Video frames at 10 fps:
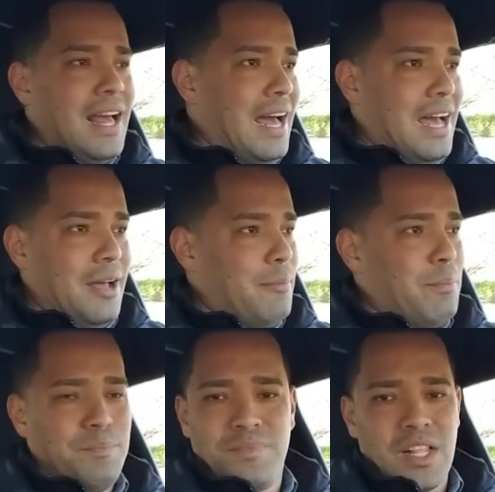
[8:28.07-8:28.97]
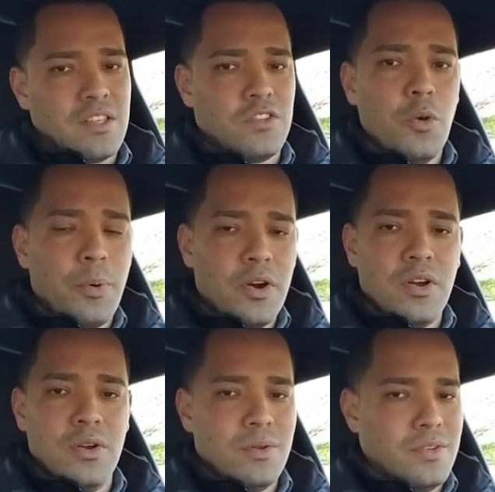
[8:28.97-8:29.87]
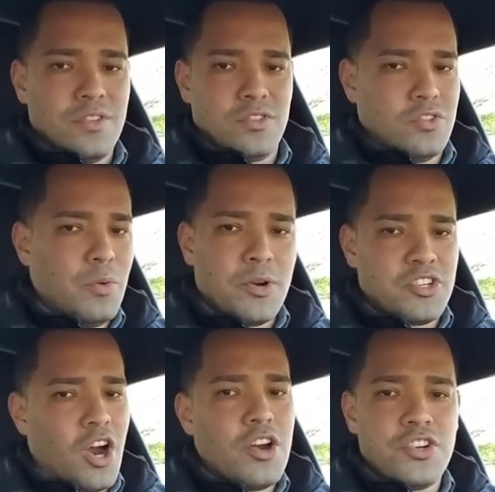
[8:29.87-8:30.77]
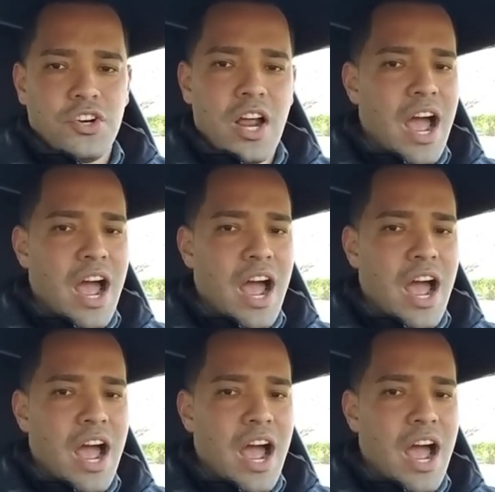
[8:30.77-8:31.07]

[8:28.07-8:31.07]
supercharger